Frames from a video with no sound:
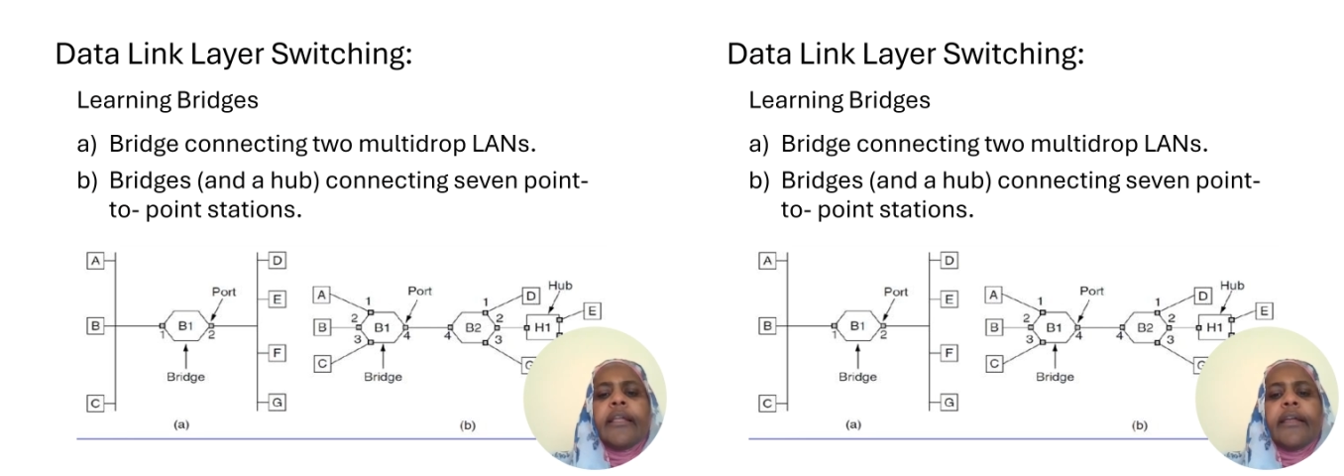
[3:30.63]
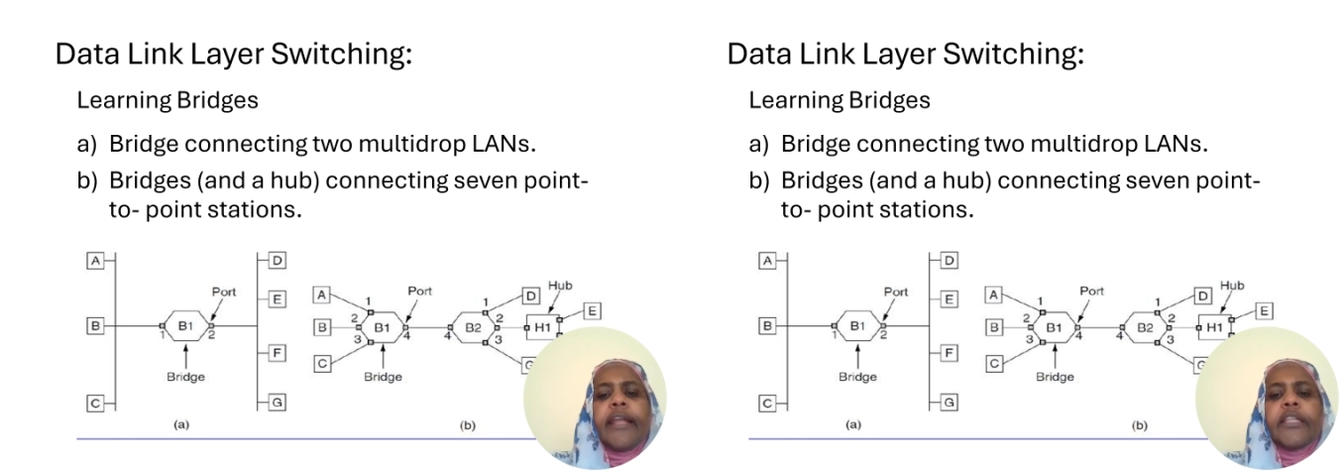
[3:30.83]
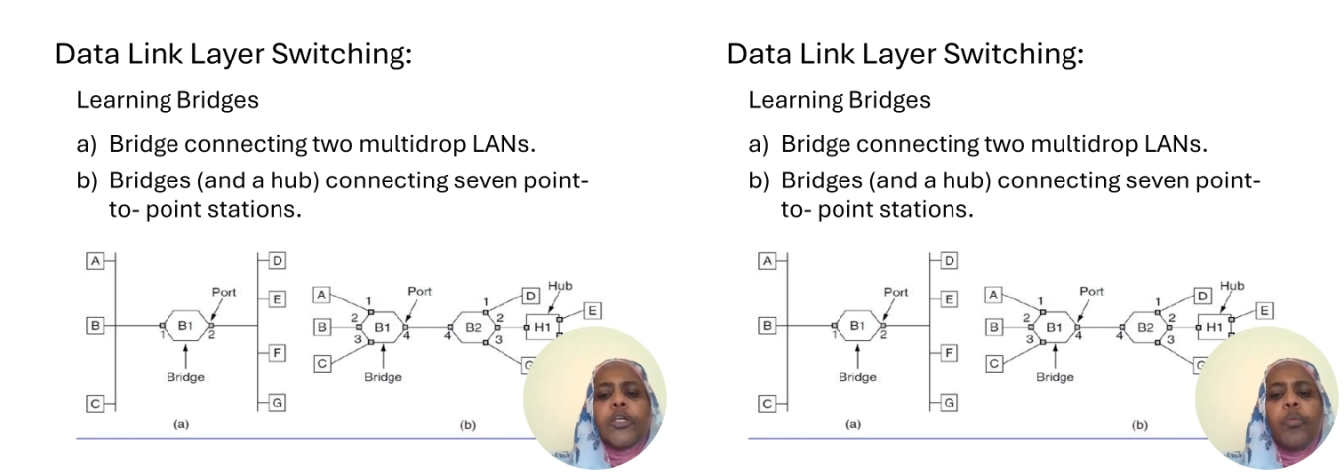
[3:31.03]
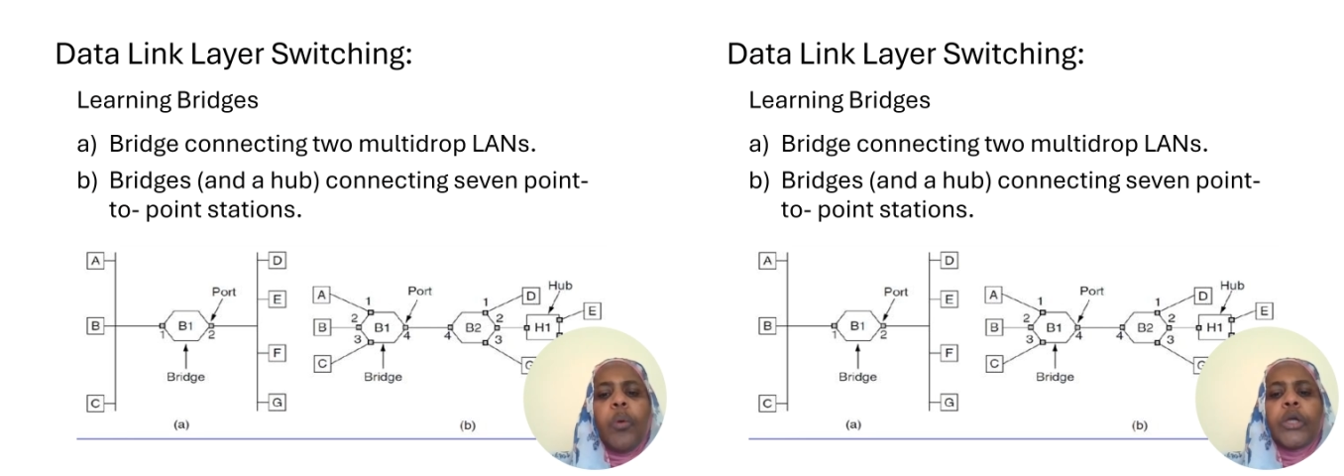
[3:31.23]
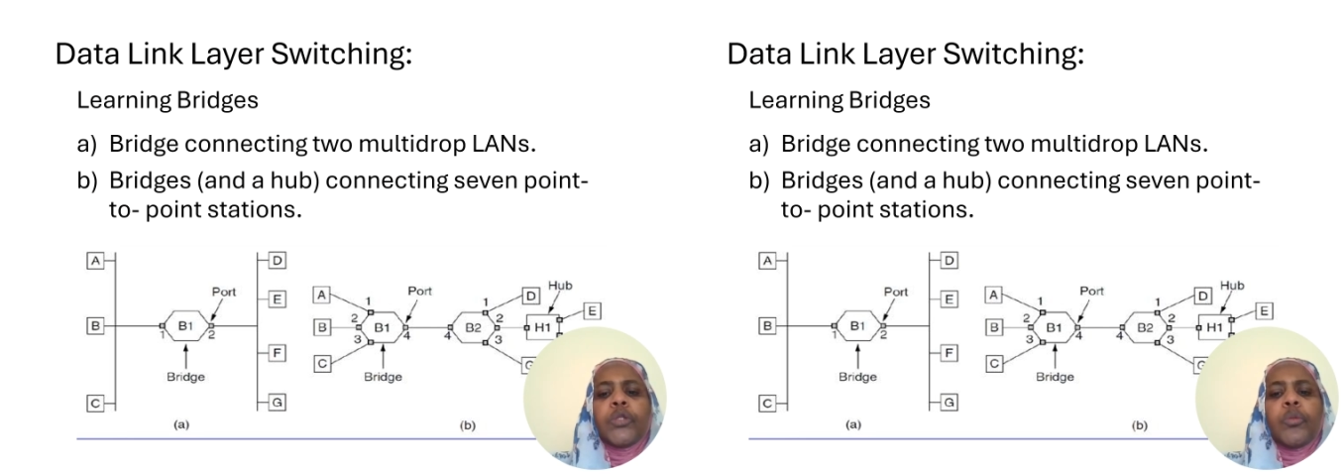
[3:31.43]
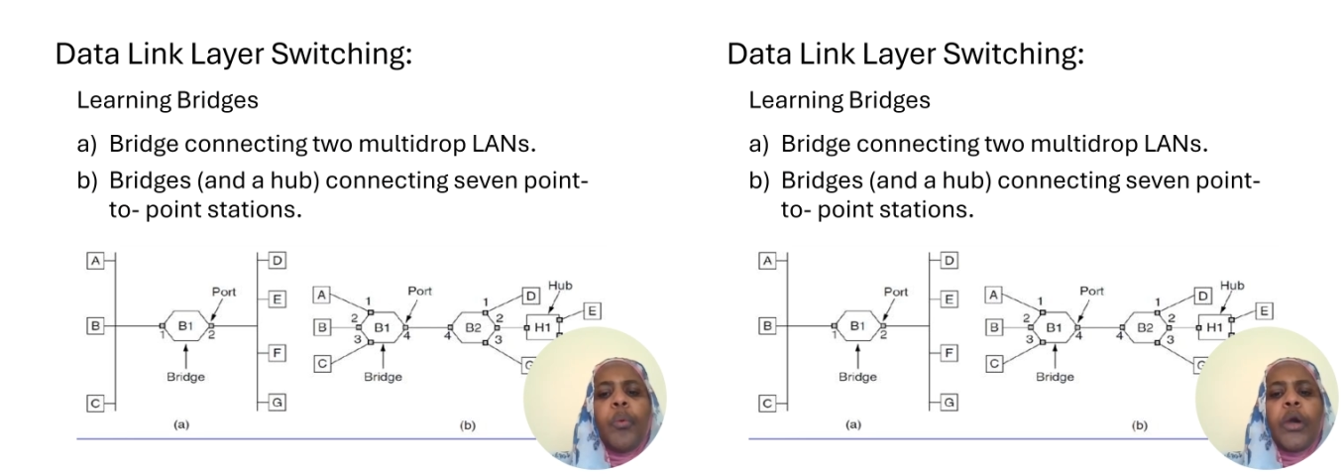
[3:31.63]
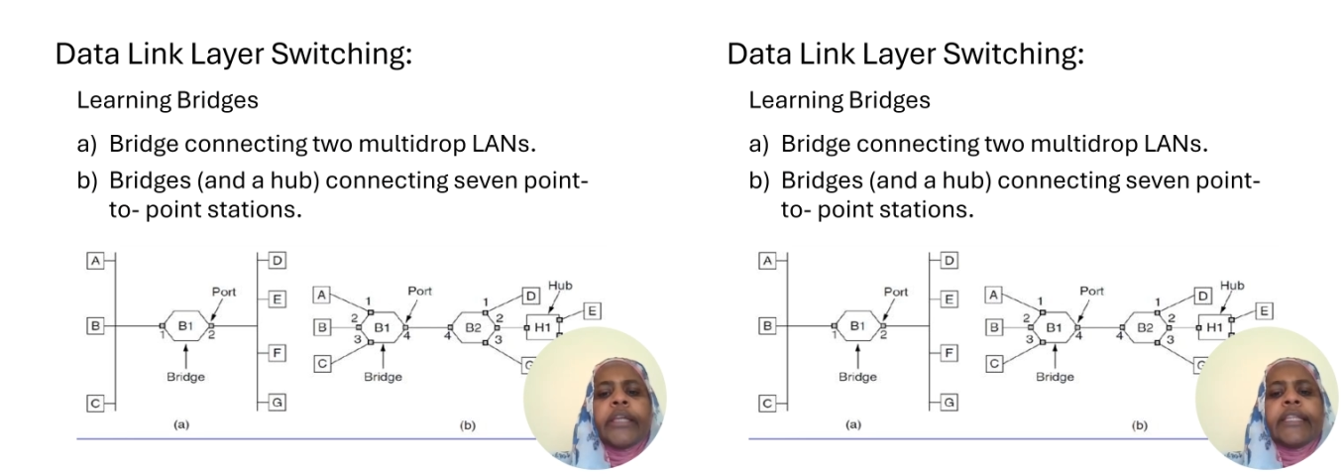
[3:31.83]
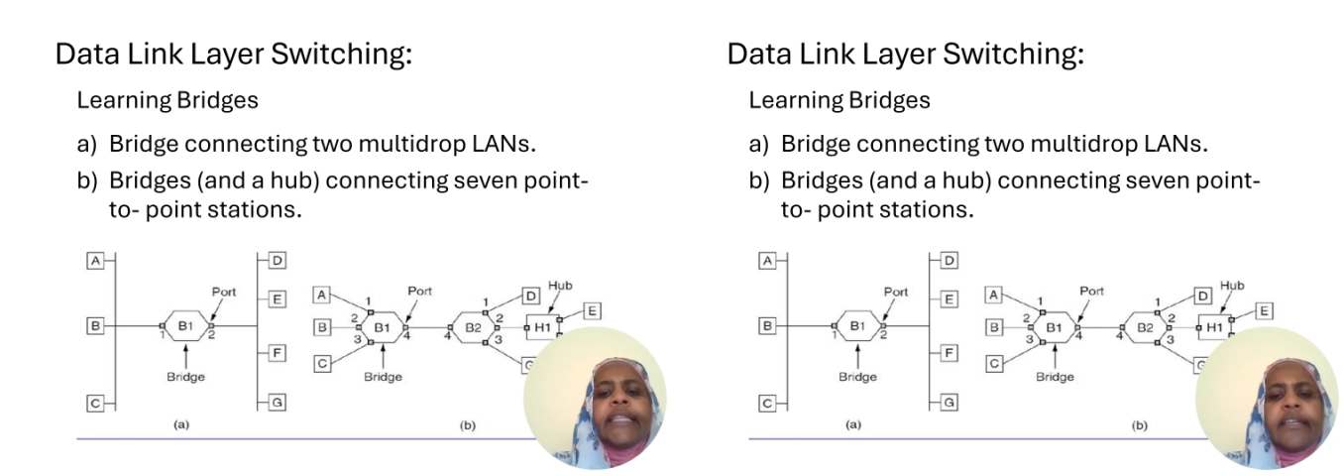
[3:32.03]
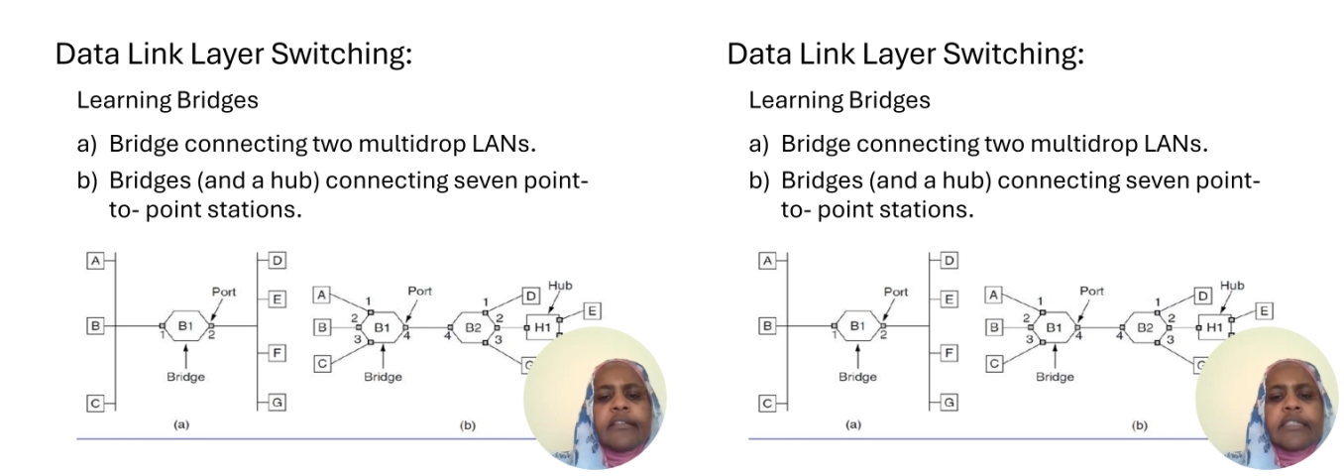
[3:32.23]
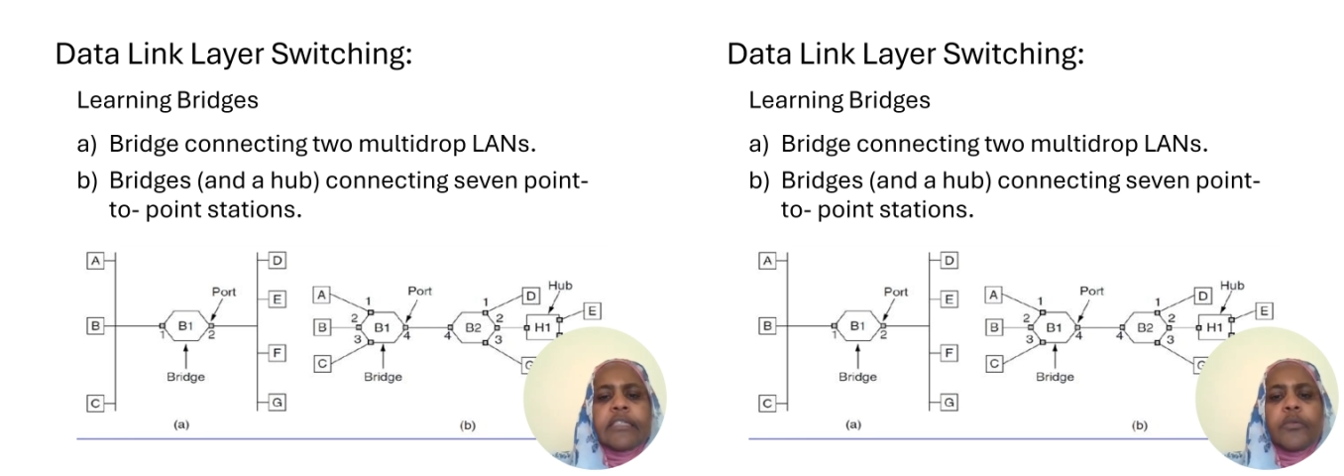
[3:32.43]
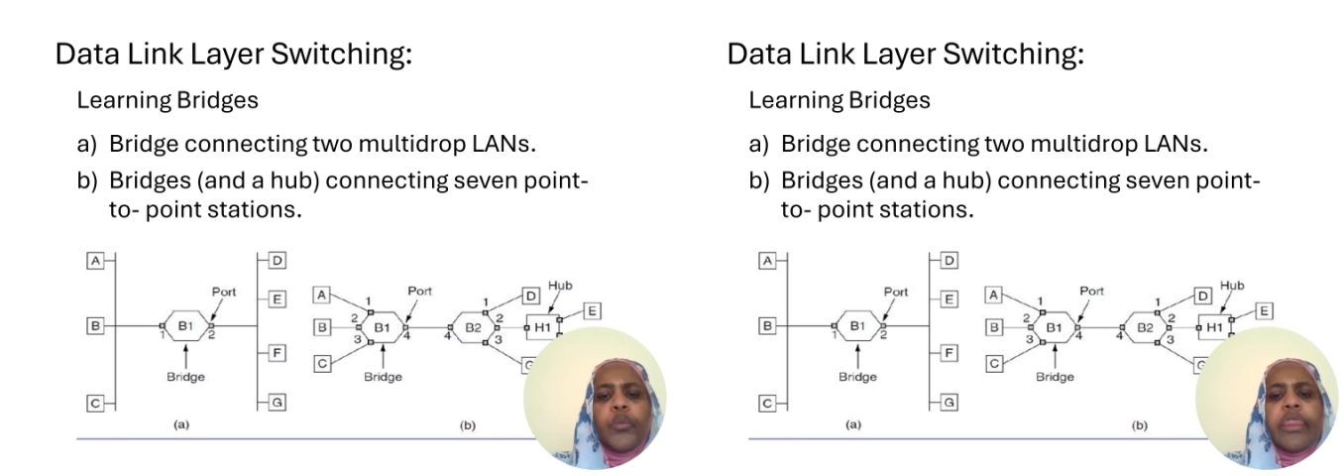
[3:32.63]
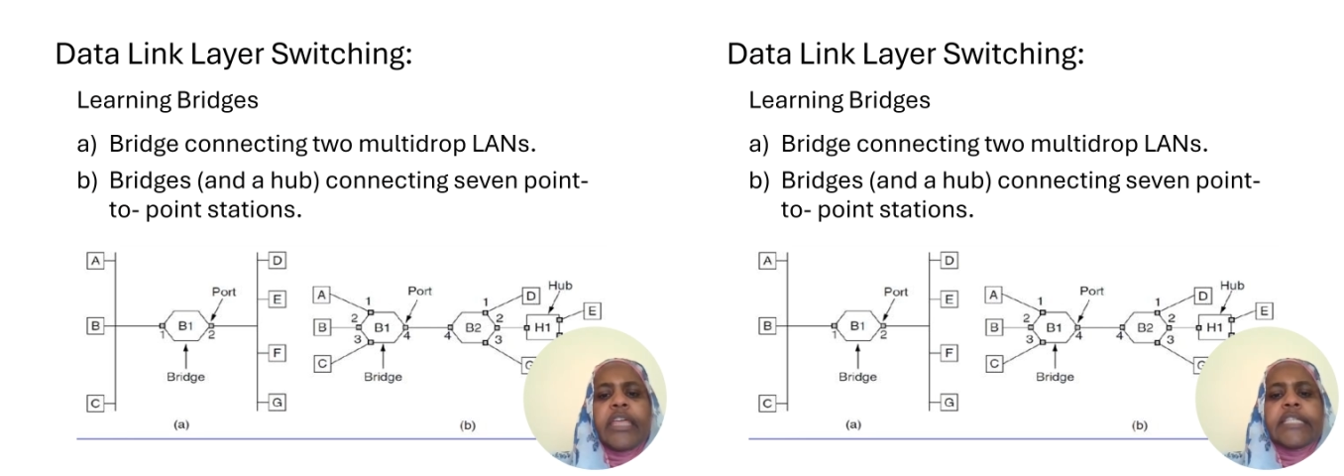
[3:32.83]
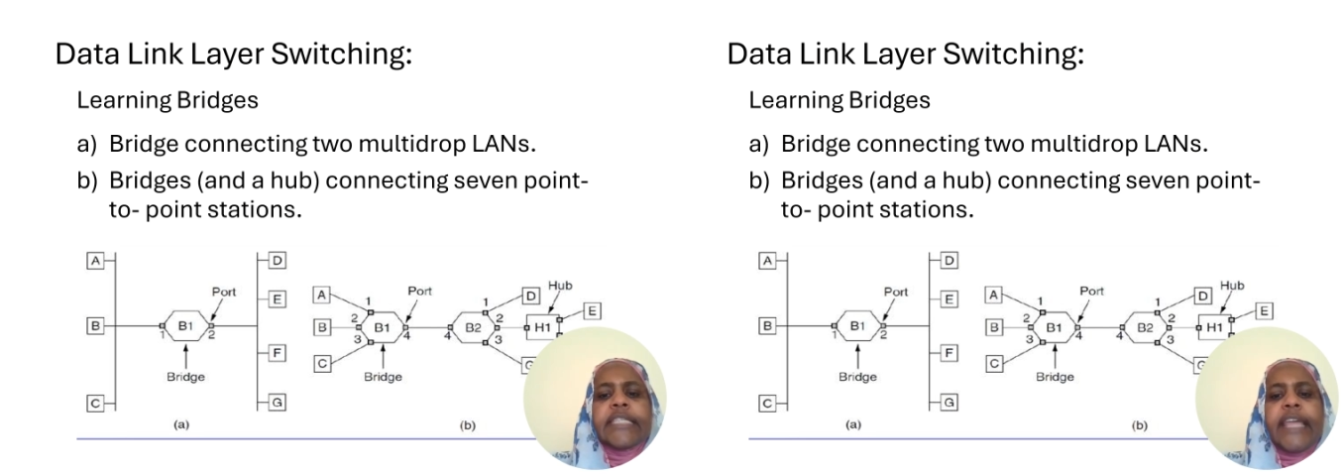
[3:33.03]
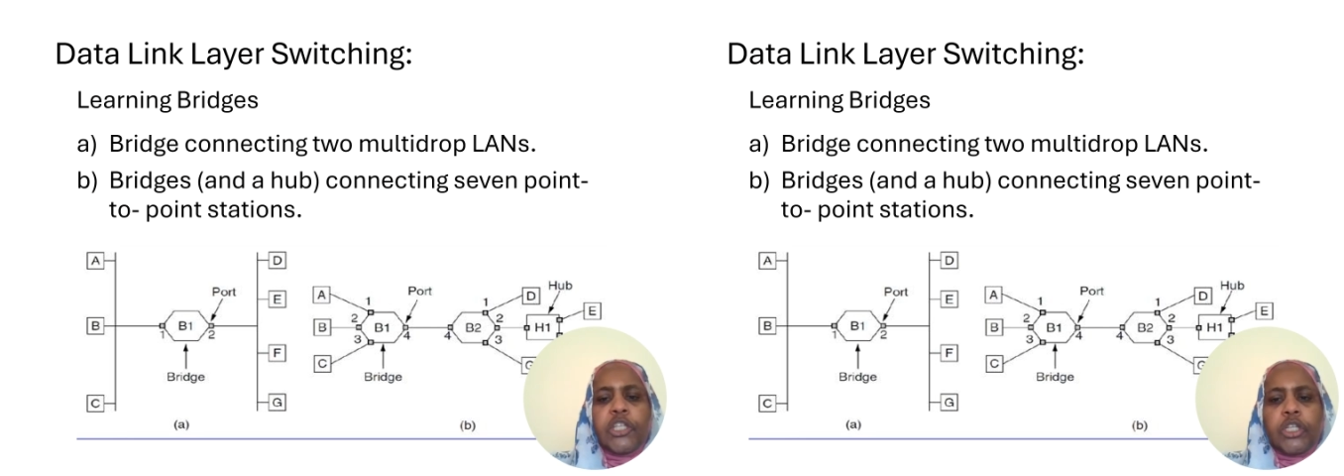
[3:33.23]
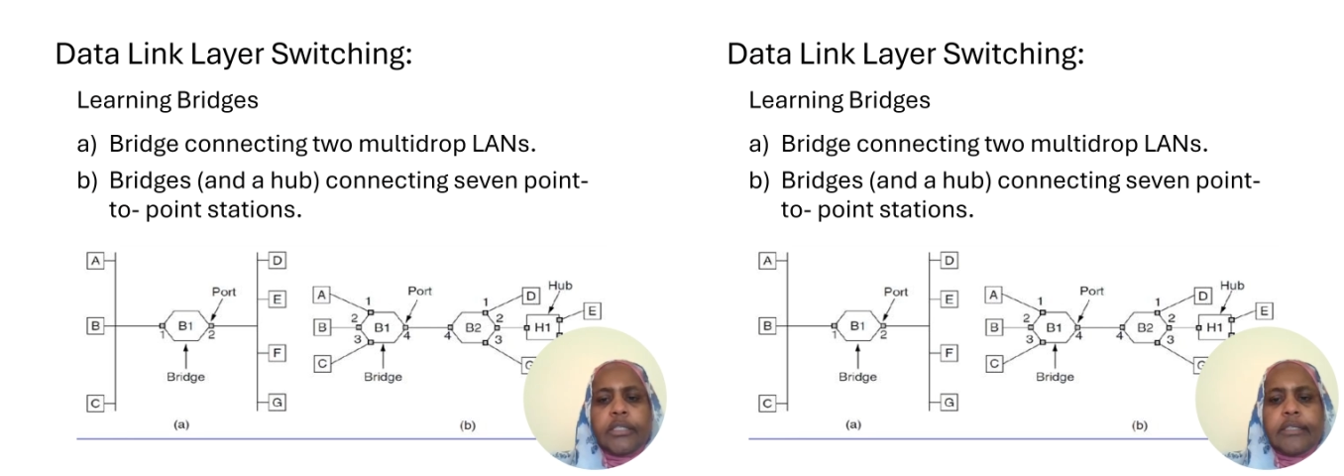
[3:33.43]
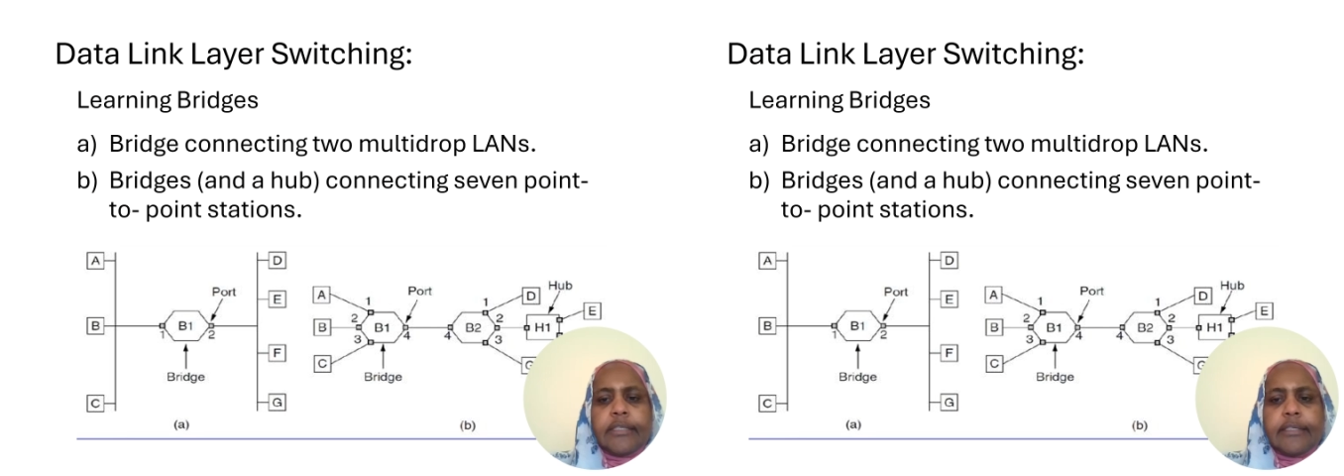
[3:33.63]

creating point-to-point links with the stations.